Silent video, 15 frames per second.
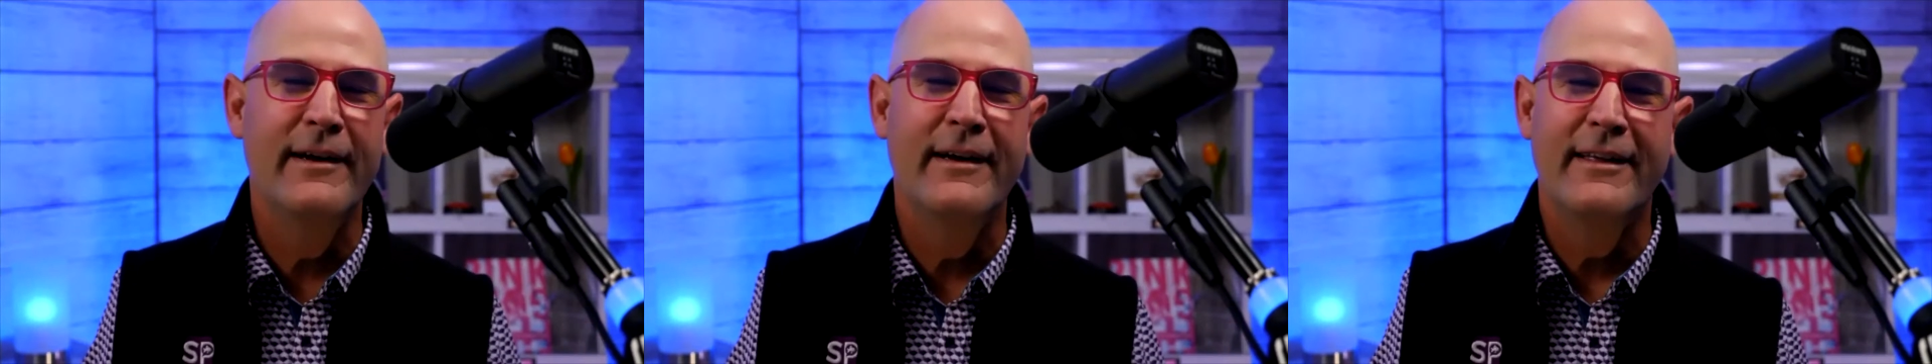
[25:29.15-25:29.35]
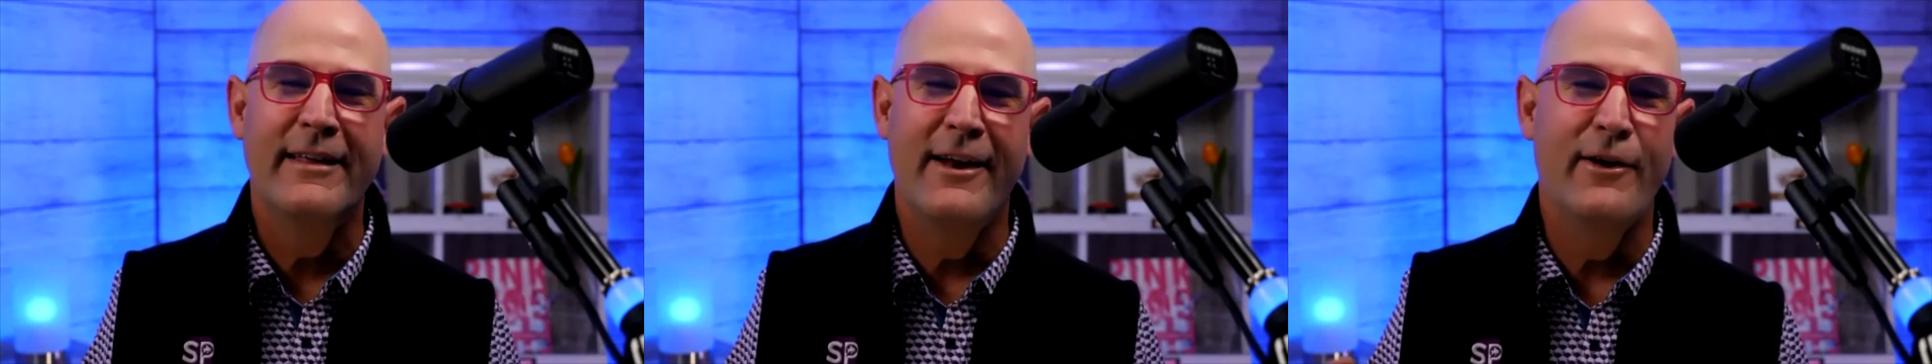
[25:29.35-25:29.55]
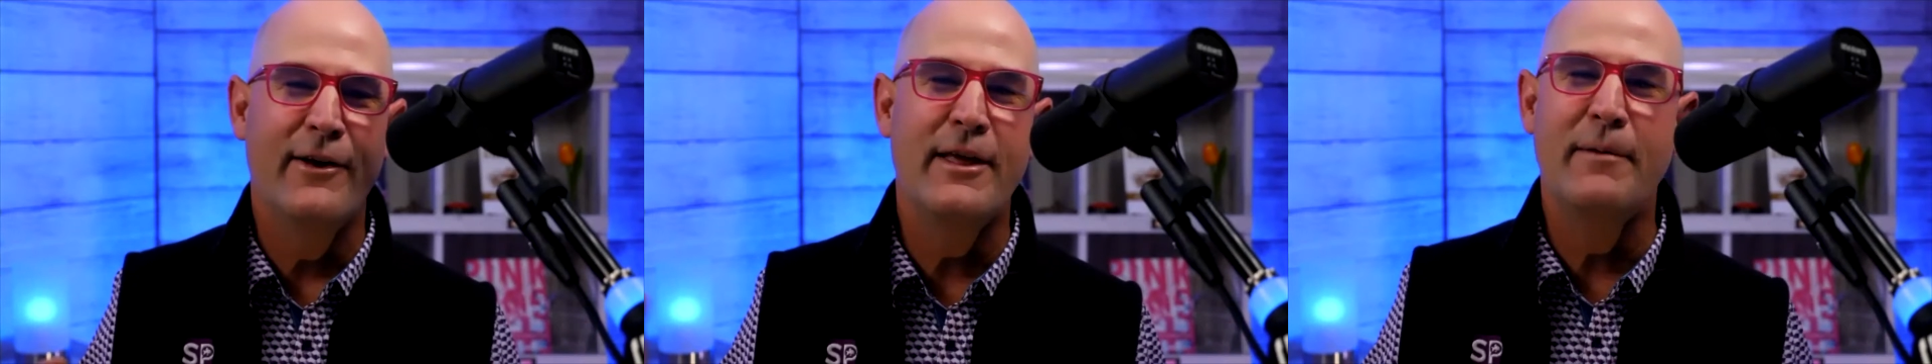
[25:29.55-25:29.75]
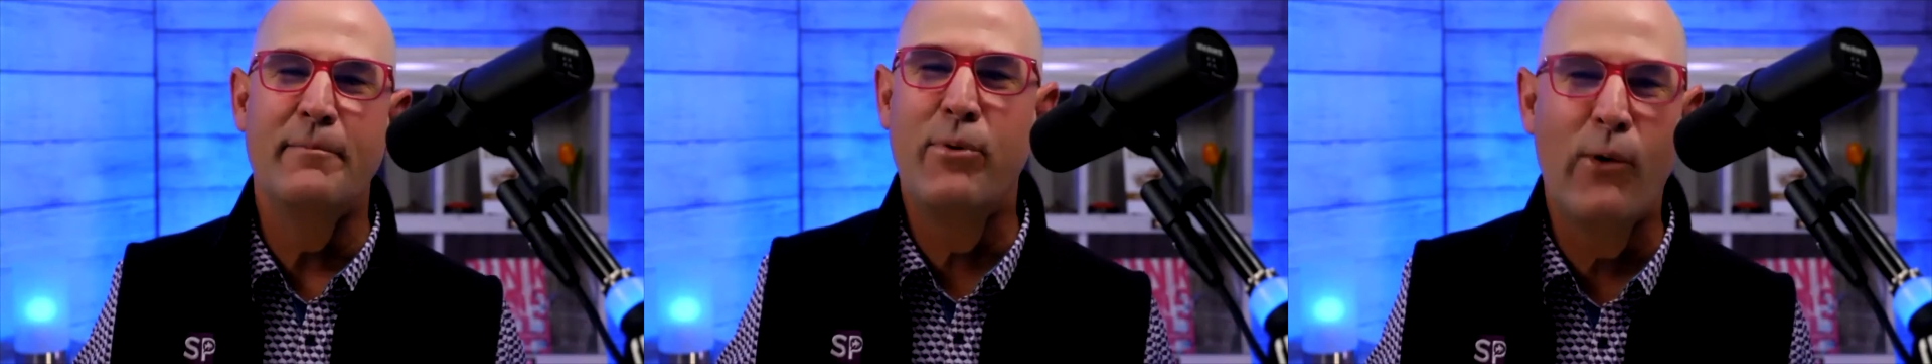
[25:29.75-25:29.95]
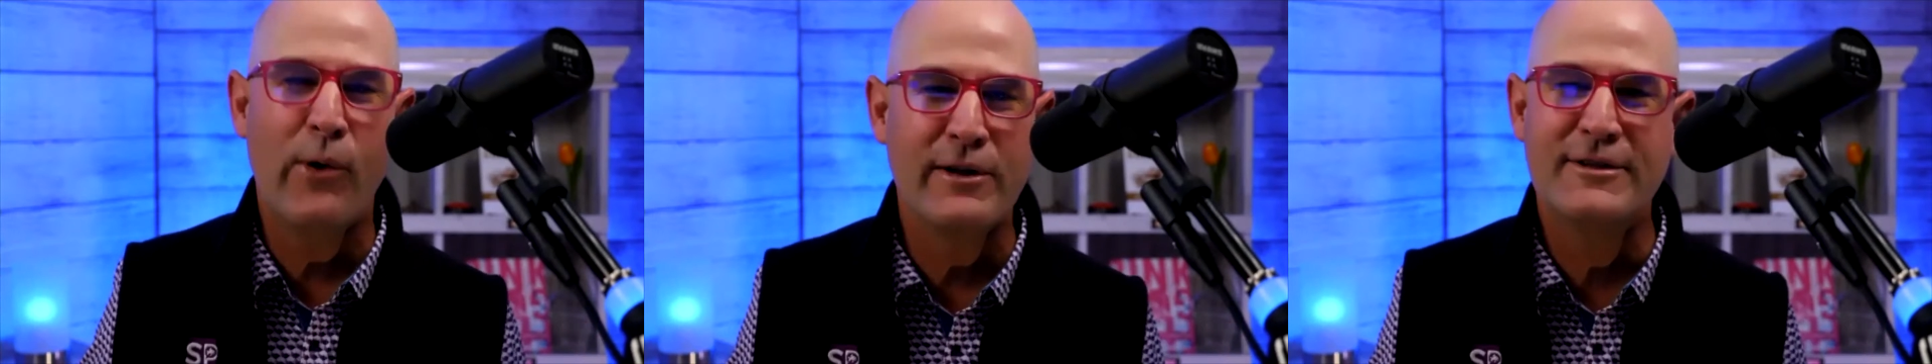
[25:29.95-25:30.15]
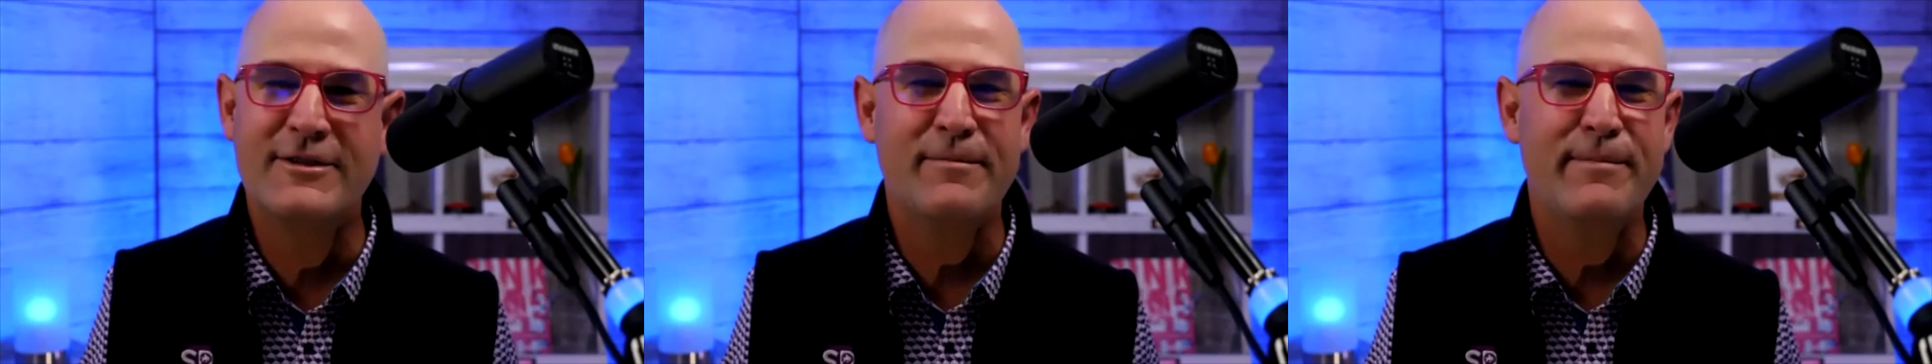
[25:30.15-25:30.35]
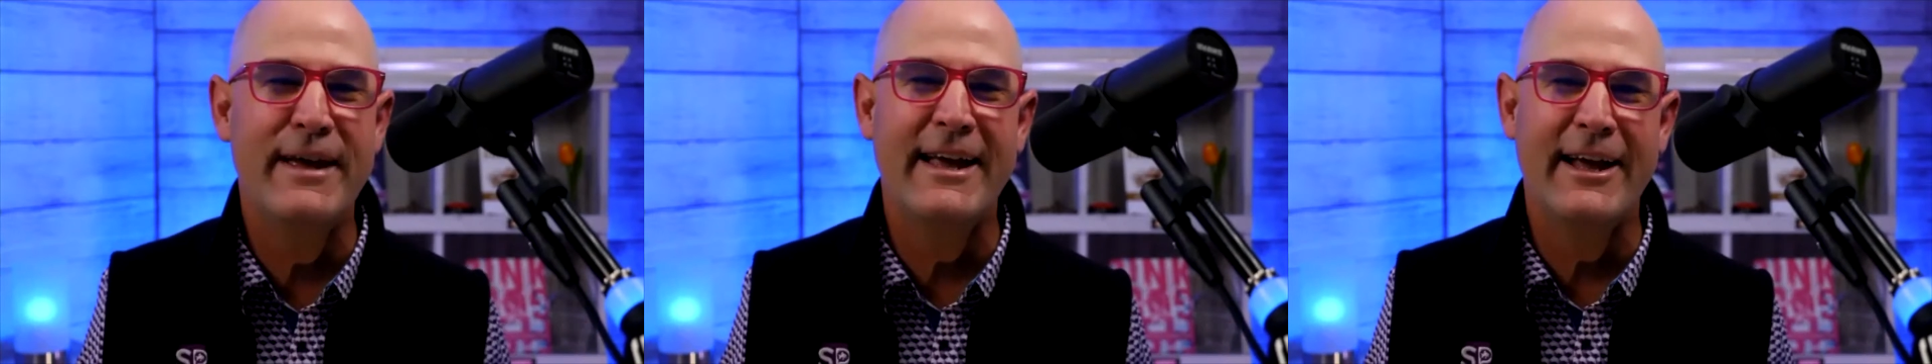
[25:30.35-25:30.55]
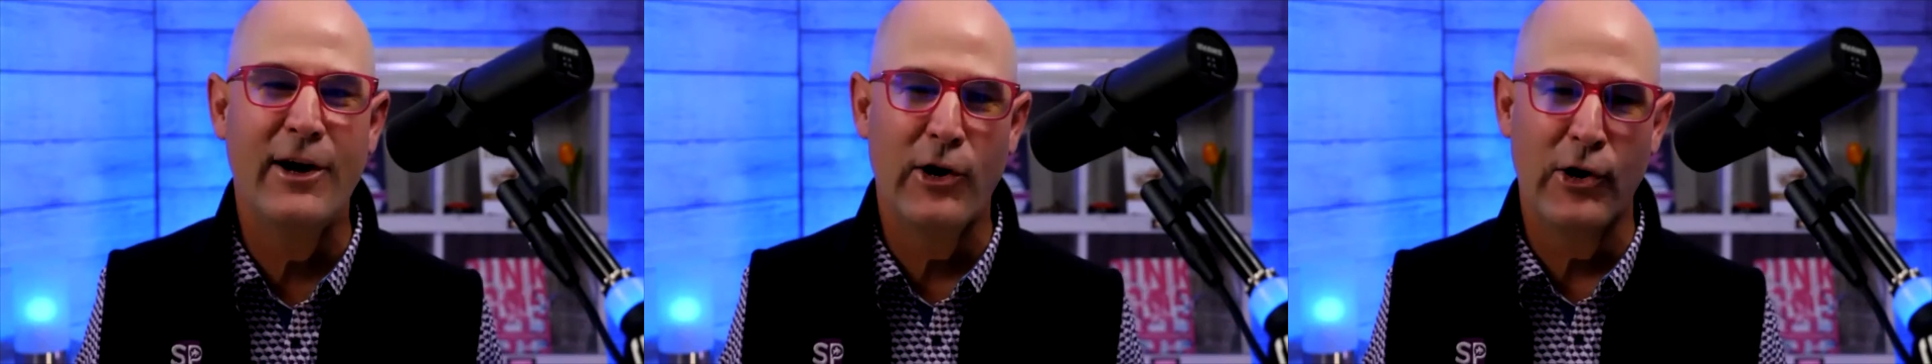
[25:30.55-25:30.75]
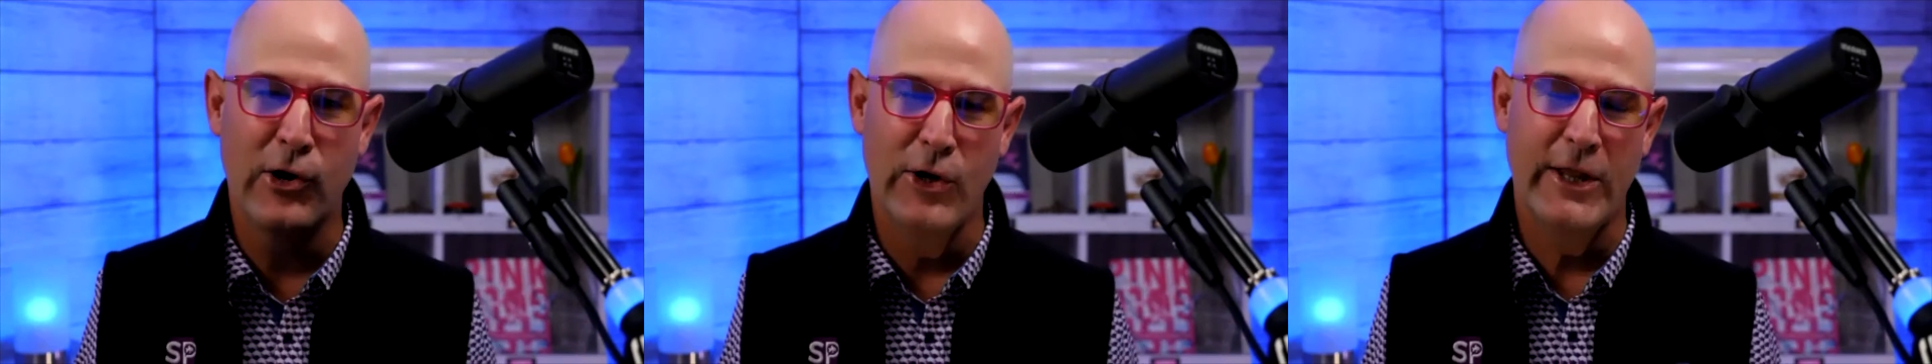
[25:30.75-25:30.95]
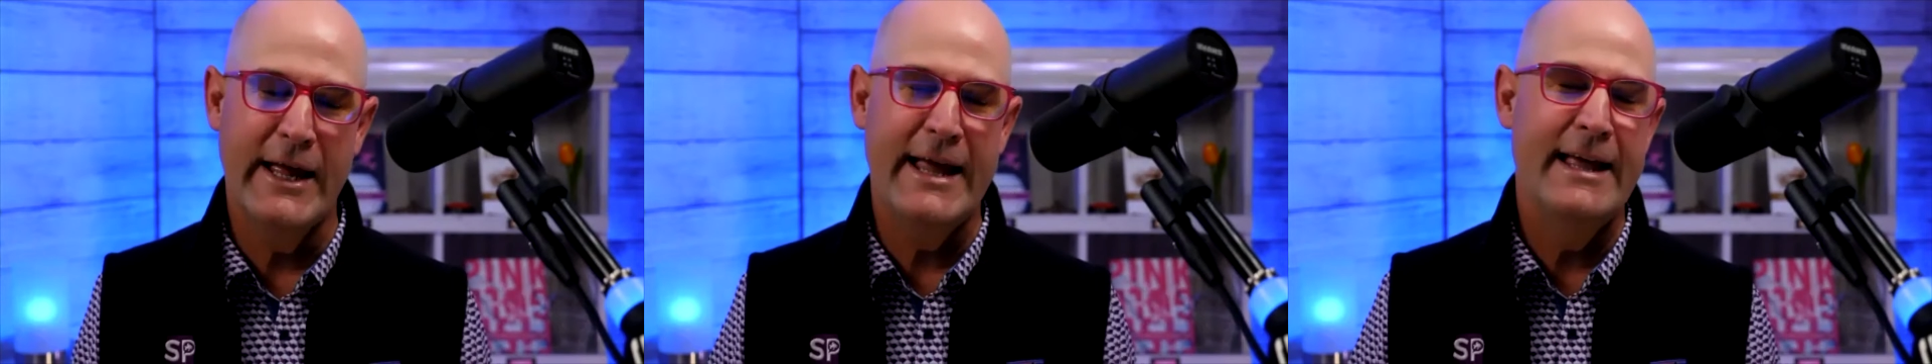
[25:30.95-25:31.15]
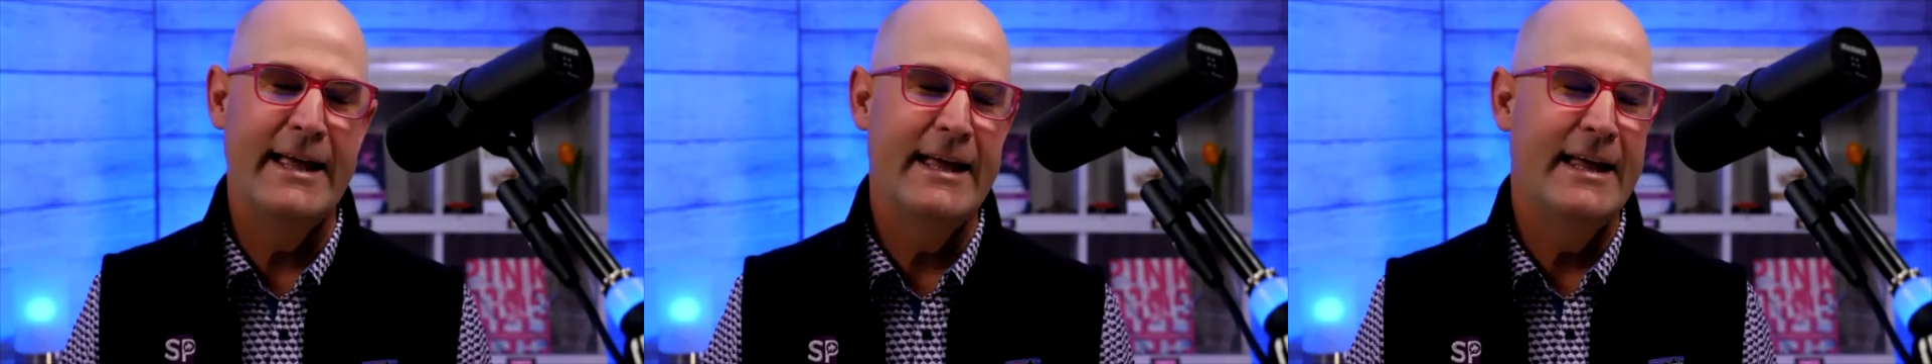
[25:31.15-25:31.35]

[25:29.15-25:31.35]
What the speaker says: the importance of being early